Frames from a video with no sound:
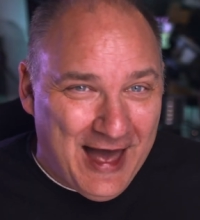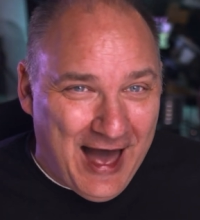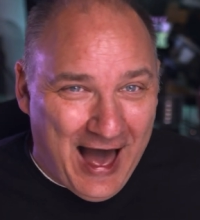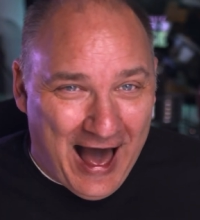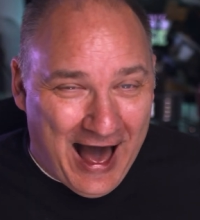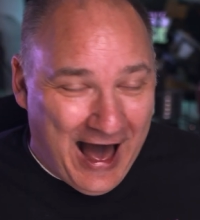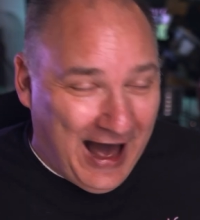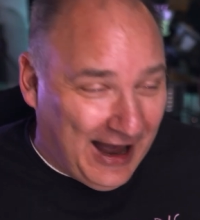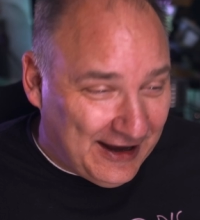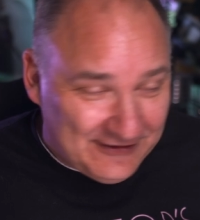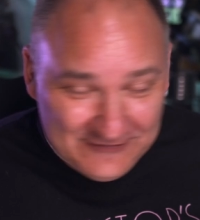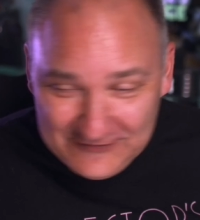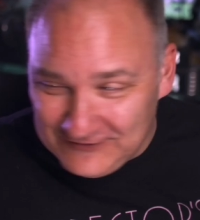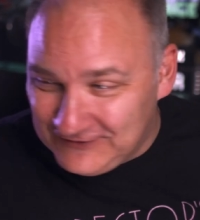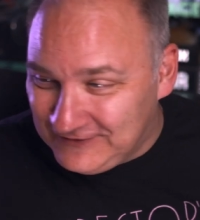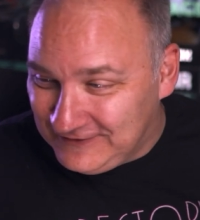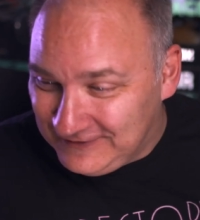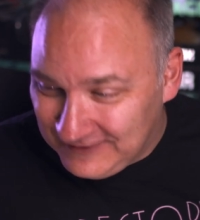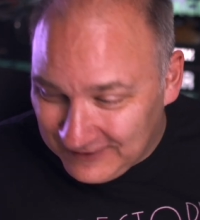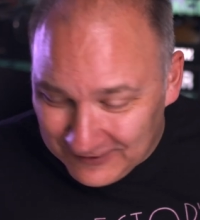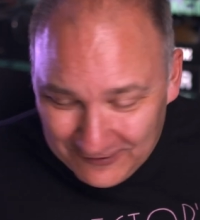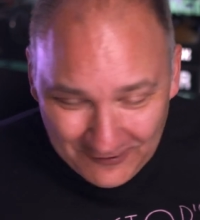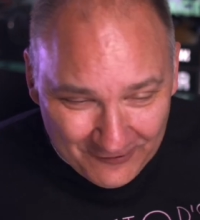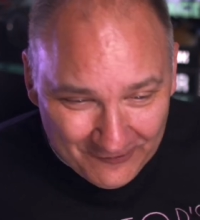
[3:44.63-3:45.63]
I
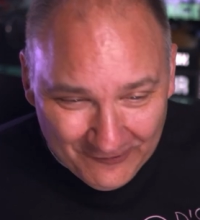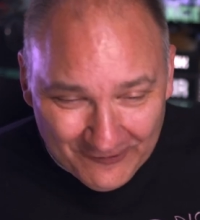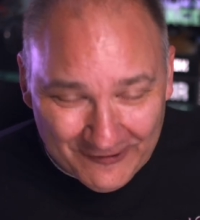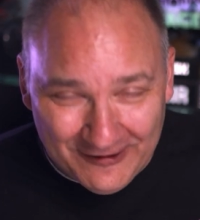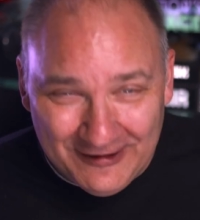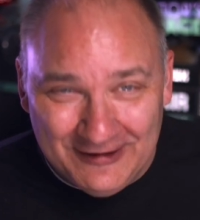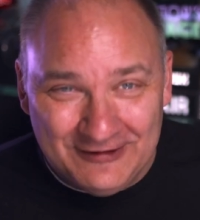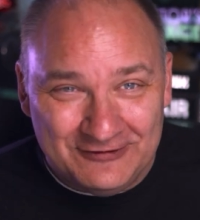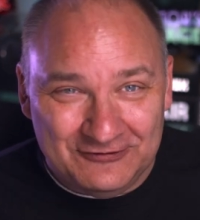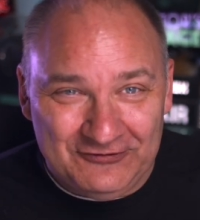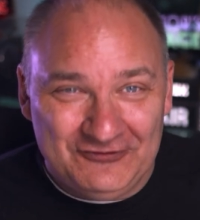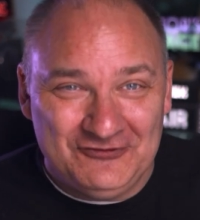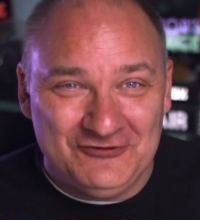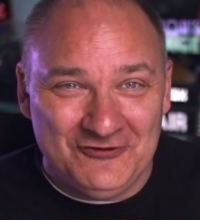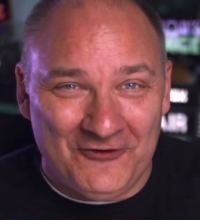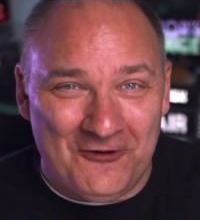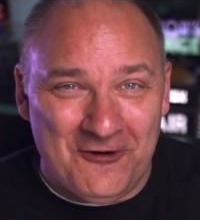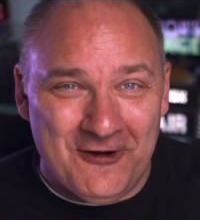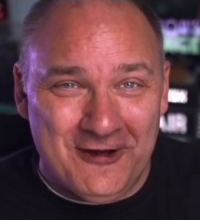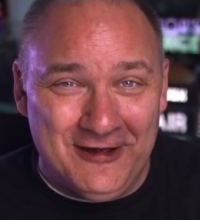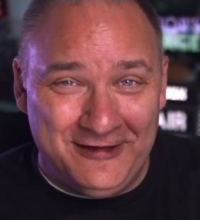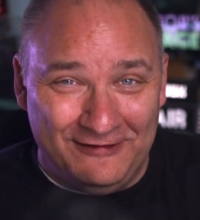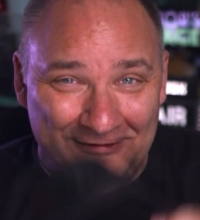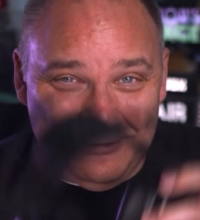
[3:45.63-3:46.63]
still
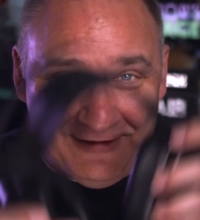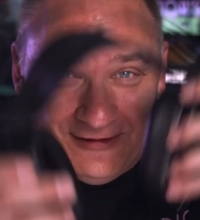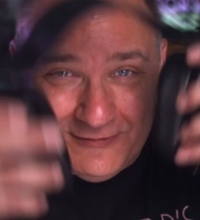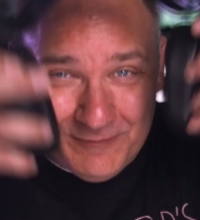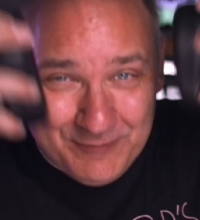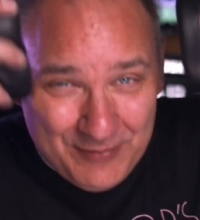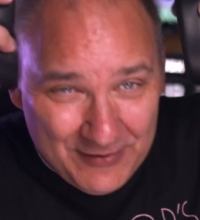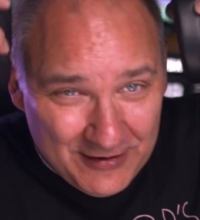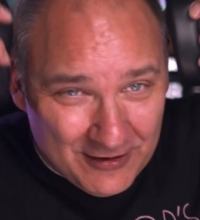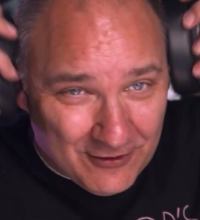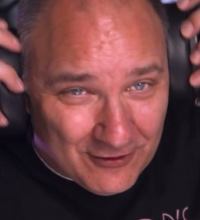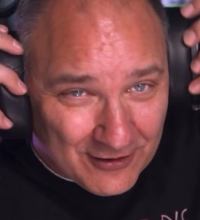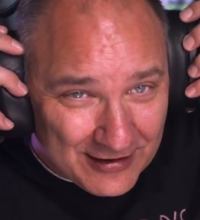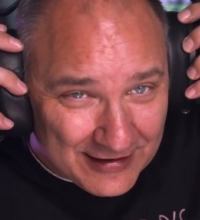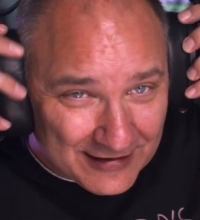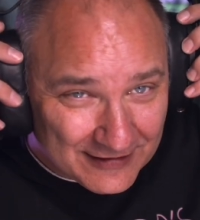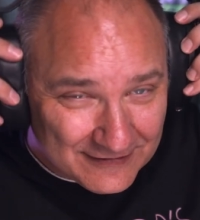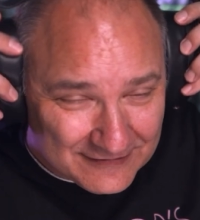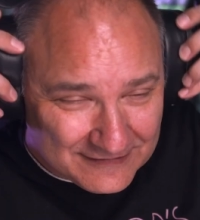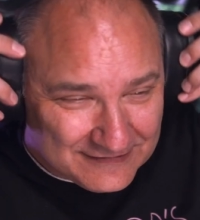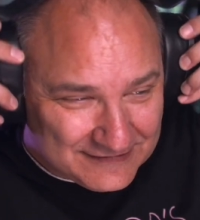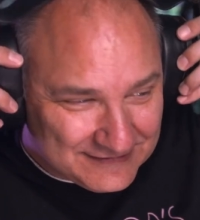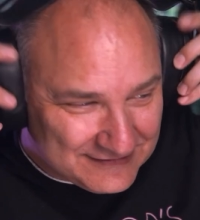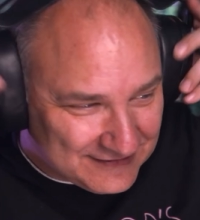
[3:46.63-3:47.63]
enjoy the
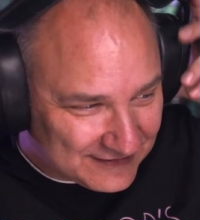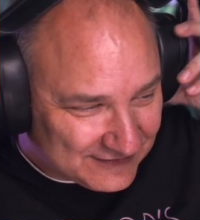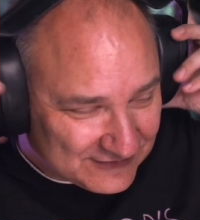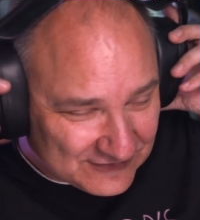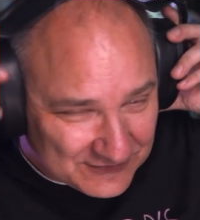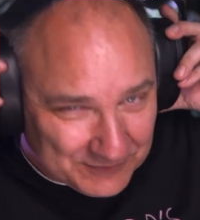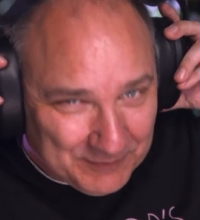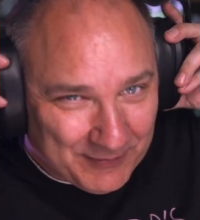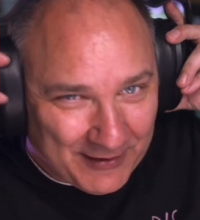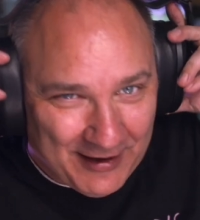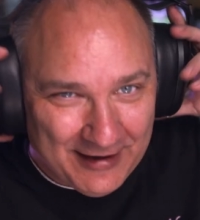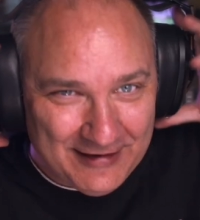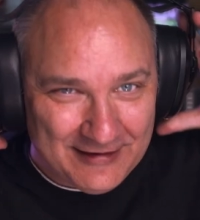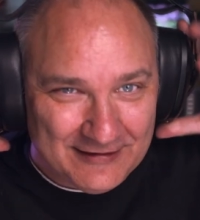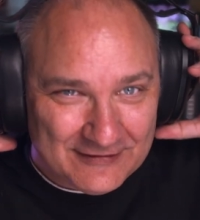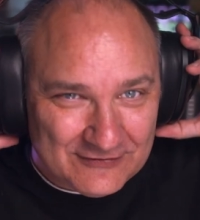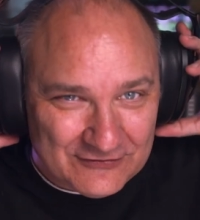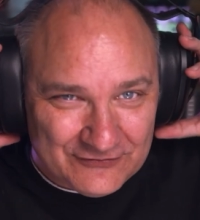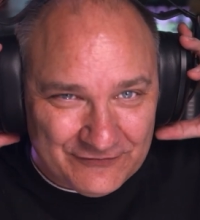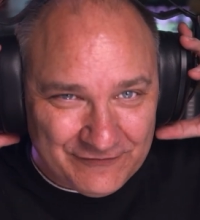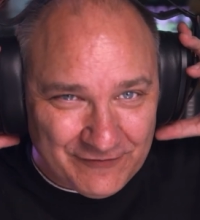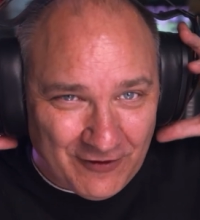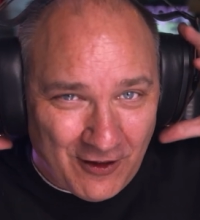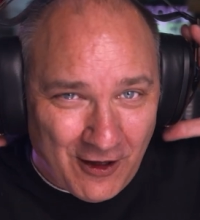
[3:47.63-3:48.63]
Empyrean despite its
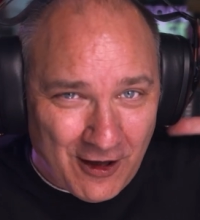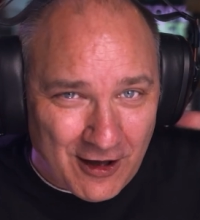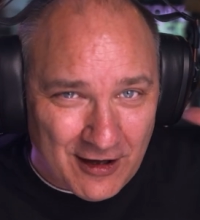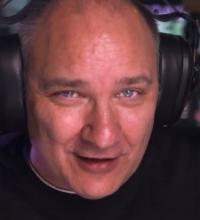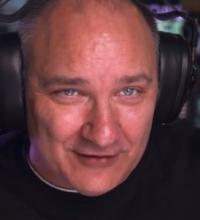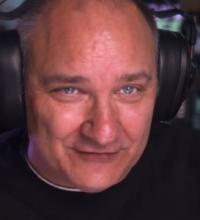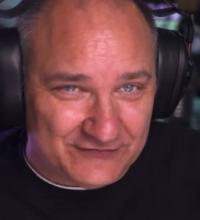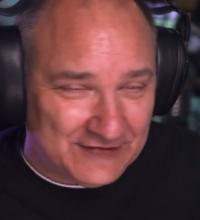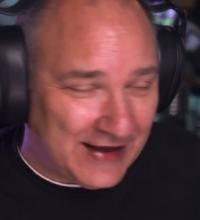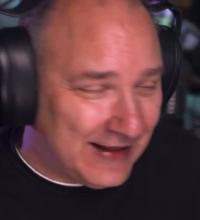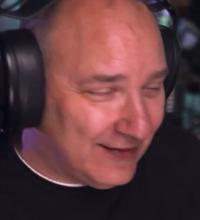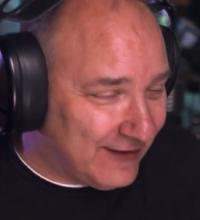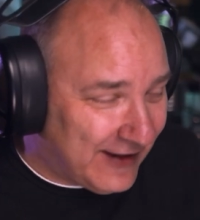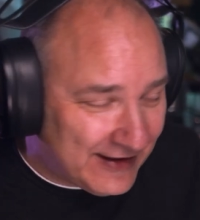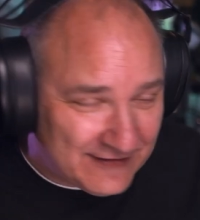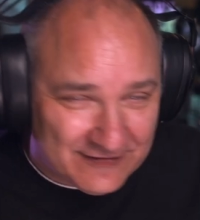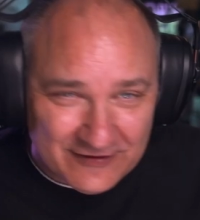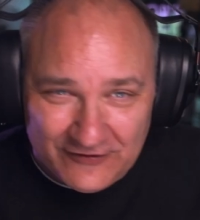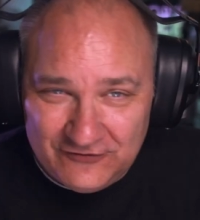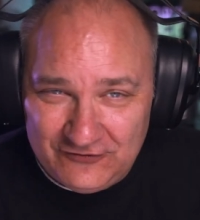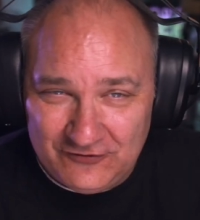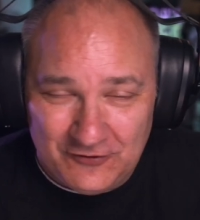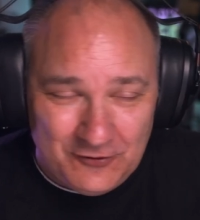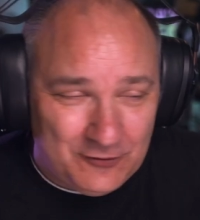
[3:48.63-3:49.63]
flaws. I like the
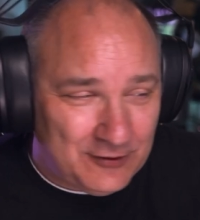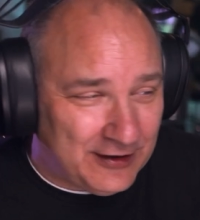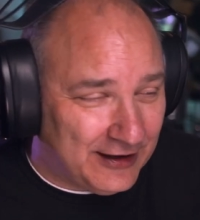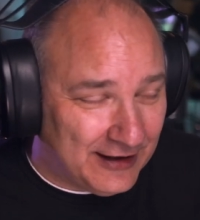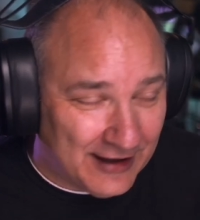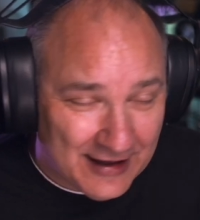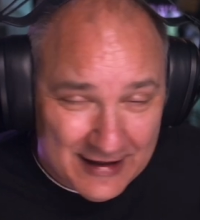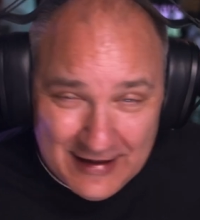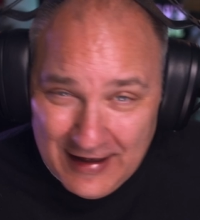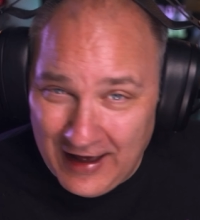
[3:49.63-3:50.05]
tuning.